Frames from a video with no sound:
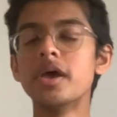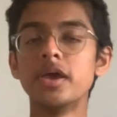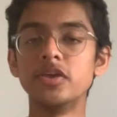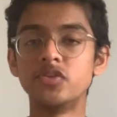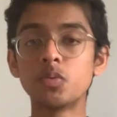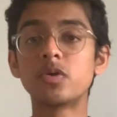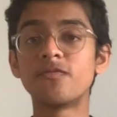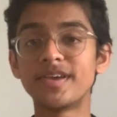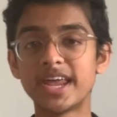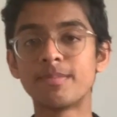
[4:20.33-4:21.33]
You don't want to
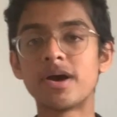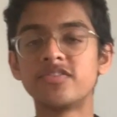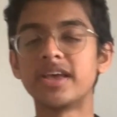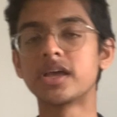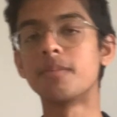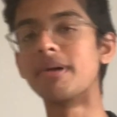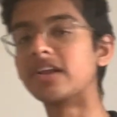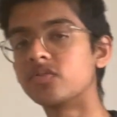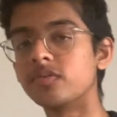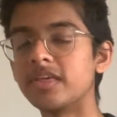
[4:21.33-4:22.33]
forget about it and come back
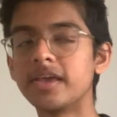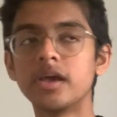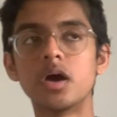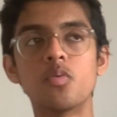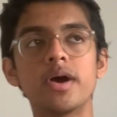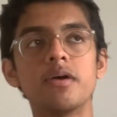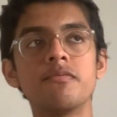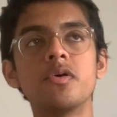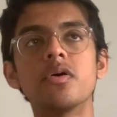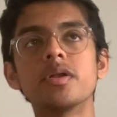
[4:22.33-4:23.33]
to it thinking, oh, wait, I've
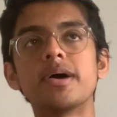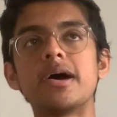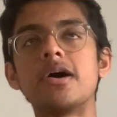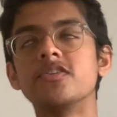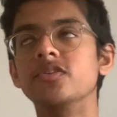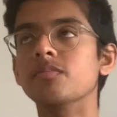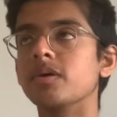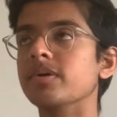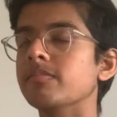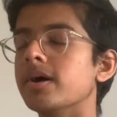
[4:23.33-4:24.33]
forgotten about how to do my
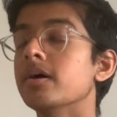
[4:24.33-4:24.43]
BMAT.